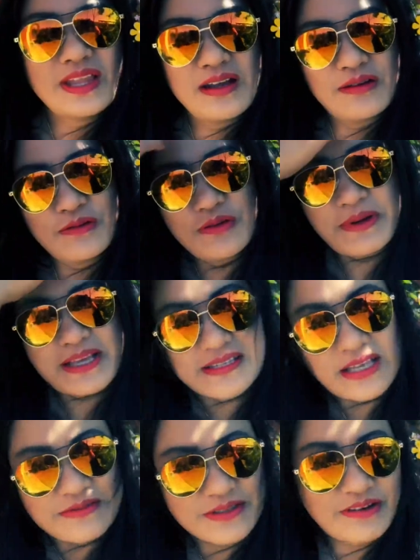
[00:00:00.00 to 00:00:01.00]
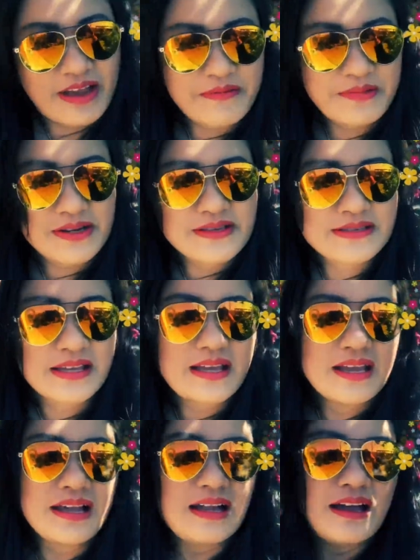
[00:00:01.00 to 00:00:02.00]
all my subscribers
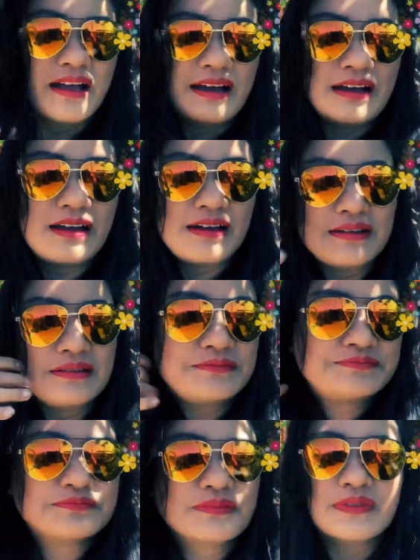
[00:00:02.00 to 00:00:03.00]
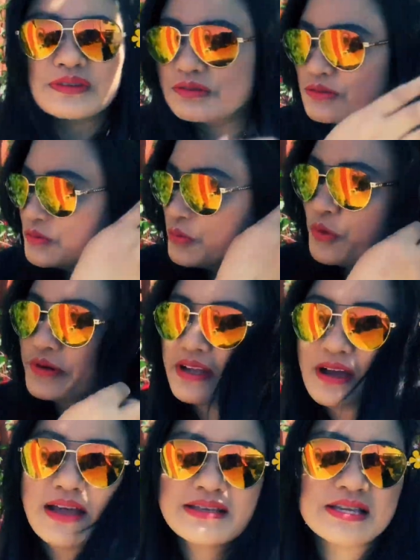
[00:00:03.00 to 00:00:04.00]
um, don't worry
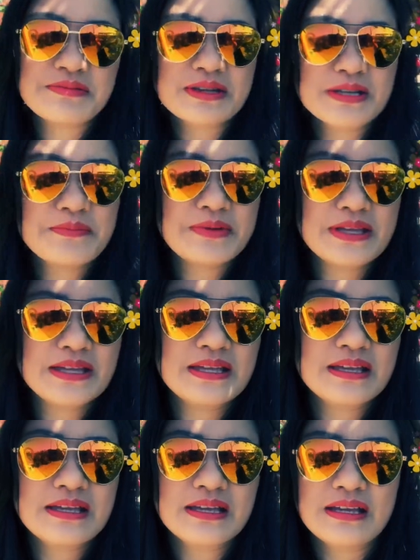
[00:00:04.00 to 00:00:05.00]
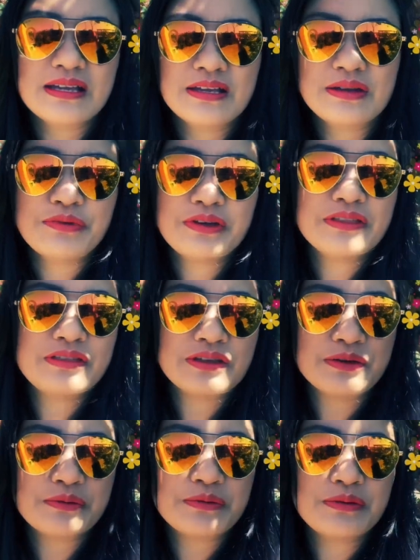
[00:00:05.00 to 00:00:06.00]
guys I'm gonna be with
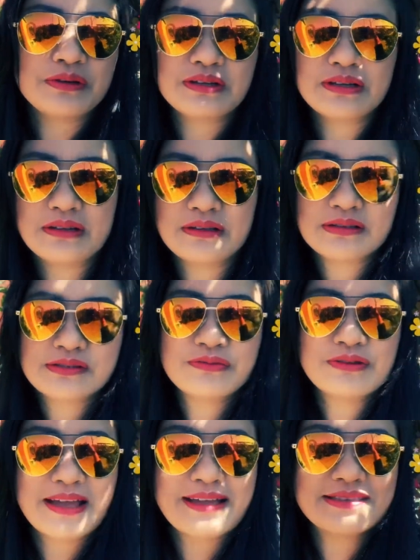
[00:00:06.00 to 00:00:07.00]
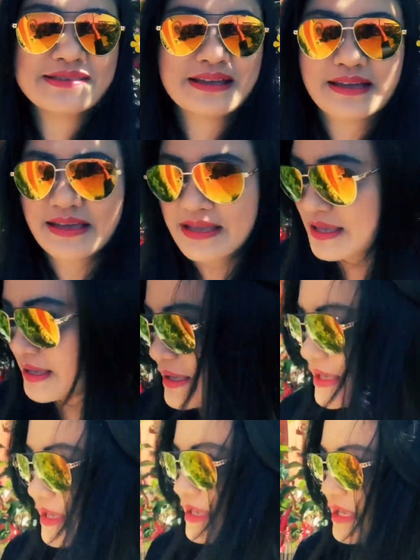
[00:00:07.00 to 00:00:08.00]
you soon as I
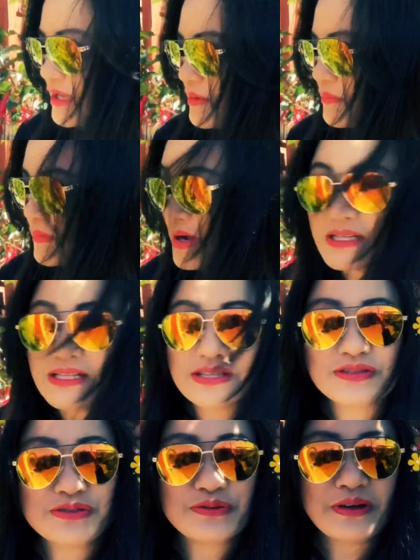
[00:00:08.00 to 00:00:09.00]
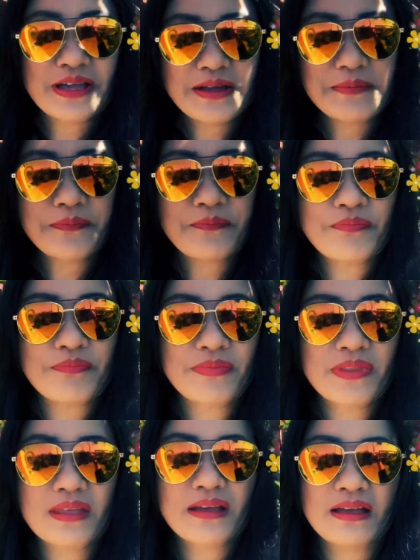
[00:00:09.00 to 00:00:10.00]
manage to do it
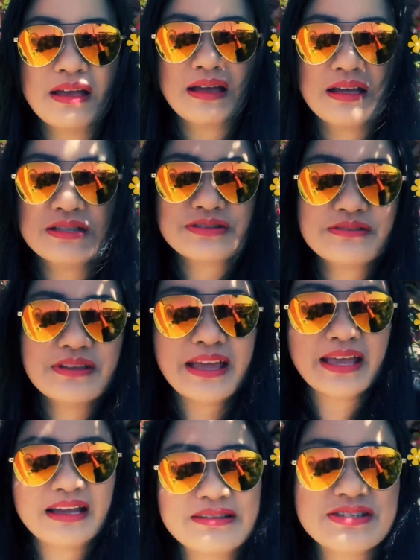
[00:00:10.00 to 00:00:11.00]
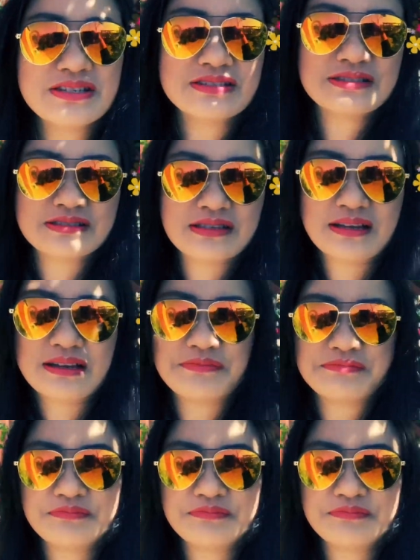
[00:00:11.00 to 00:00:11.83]
today I just uh,